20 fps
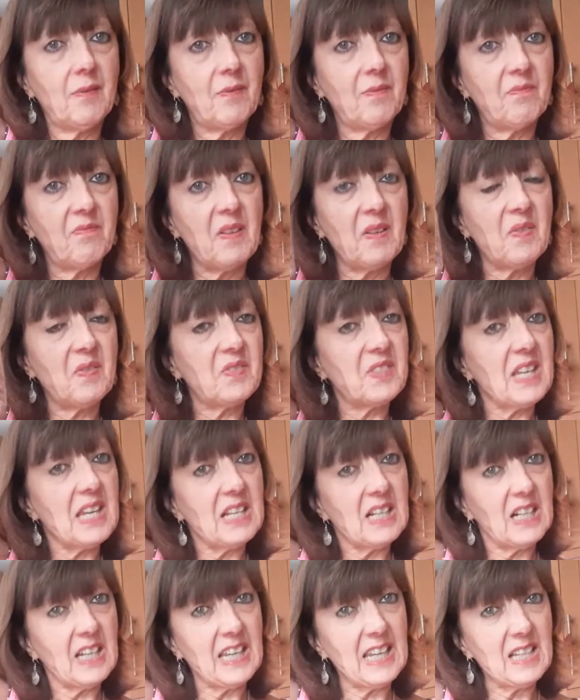
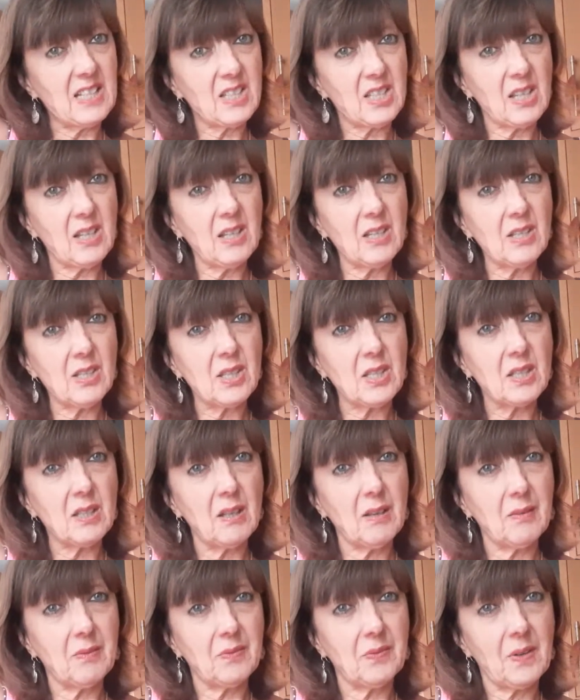15 litres
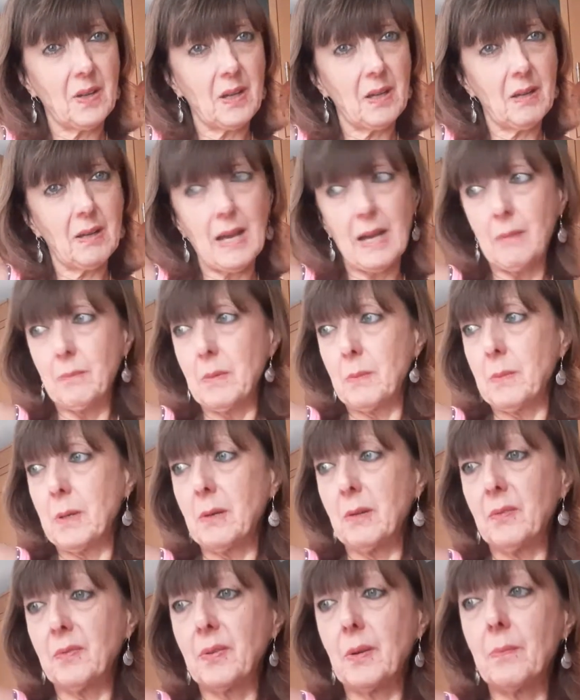of almond
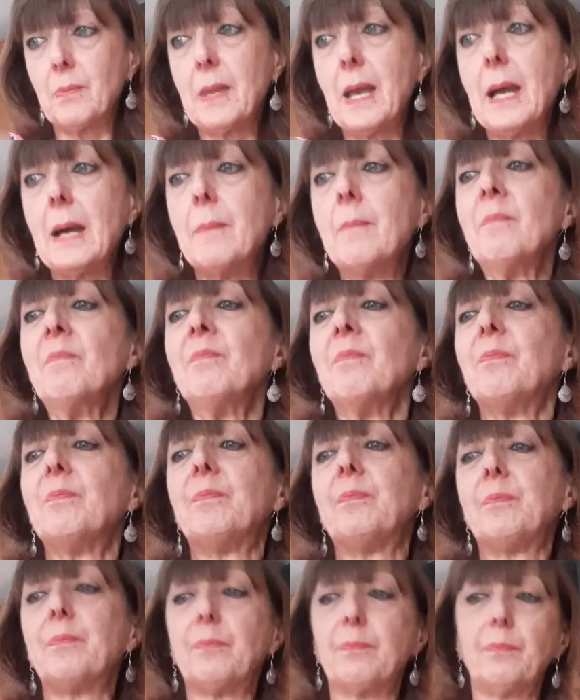milk from that.
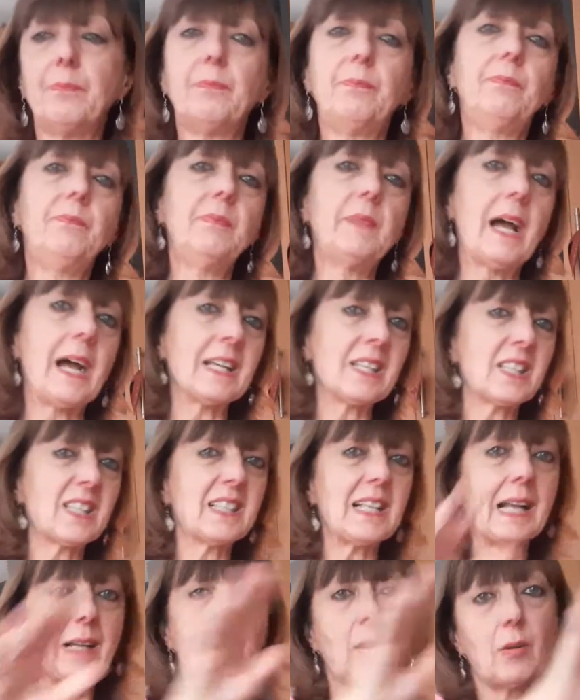I
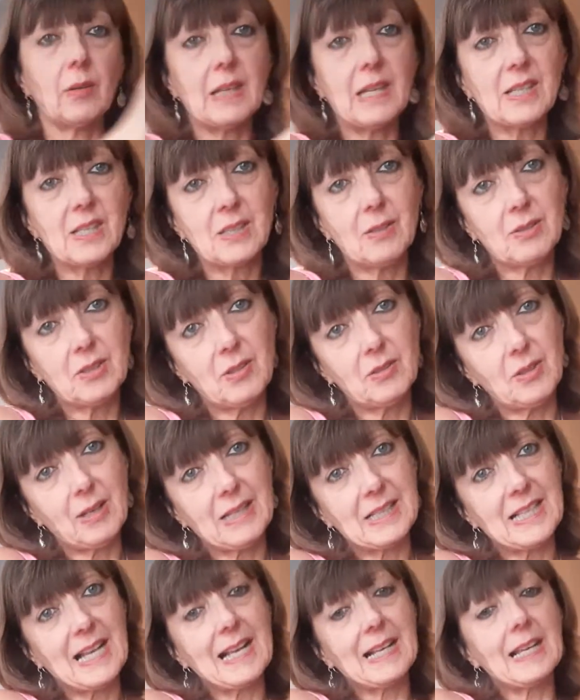snack on it, so I don't know
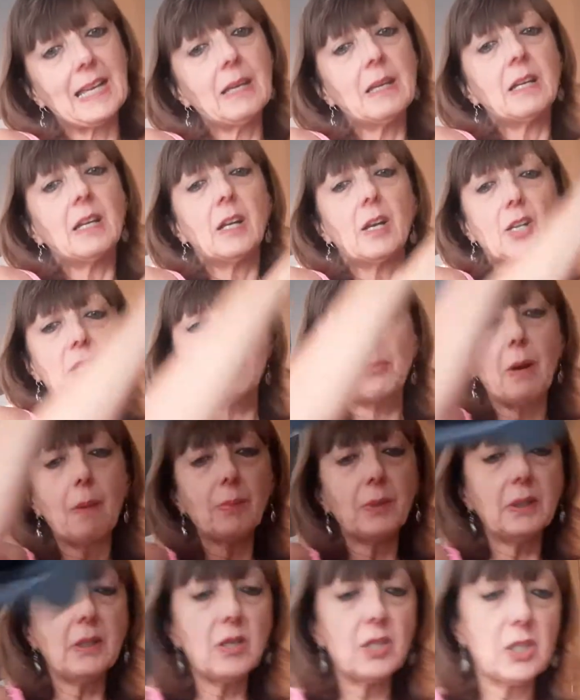exactly. So what I'm
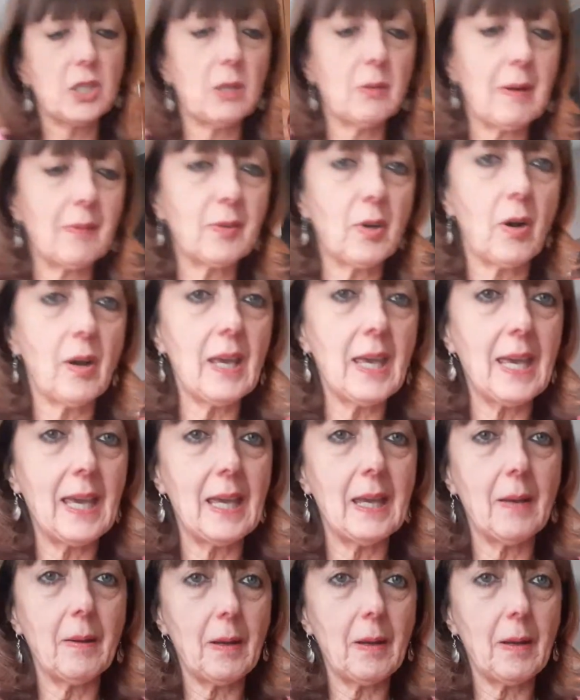going to do, I've got here